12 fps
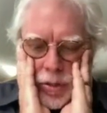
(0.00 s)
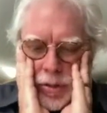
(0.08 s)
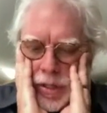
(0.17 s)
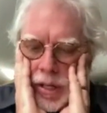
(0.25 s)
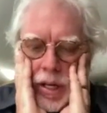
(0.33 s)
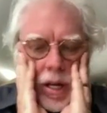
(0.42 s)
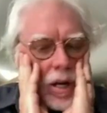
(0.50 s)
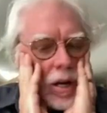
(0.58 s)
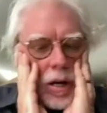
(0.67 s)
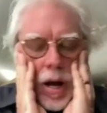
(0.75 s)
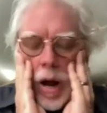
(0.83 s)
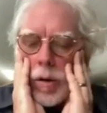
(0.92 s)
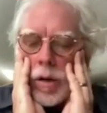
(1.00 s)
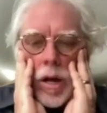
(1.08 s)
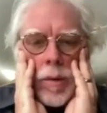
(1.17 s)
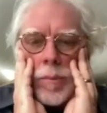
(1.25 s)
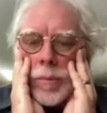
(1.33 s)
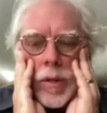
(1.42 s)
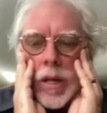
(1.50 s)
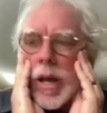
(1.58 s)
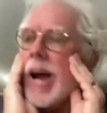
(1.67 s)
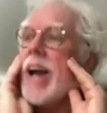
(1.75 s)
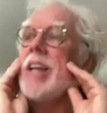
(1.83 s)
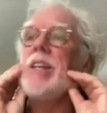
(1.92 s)
I was like, how come
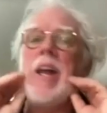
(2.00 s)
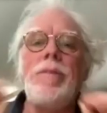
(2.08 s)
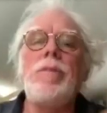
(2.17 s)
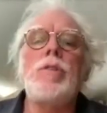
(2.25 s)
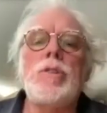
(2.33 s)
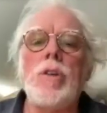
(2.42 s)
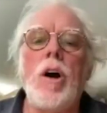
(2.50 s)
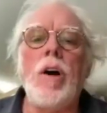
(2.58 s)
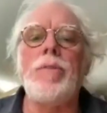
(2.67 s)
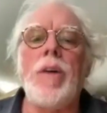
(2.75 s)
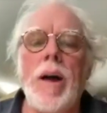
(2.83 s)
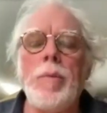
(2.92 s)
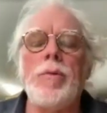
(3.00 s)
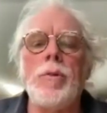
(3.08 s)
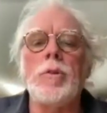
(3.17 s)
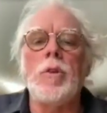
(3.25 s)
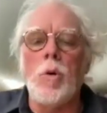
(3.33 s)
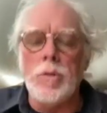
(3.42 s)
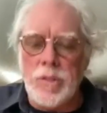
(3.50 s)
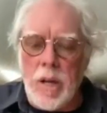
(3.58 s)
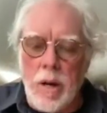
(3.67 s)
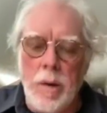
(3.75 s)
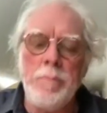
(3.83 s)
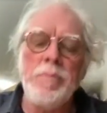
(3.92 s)
I never saw a vibraphone goes there?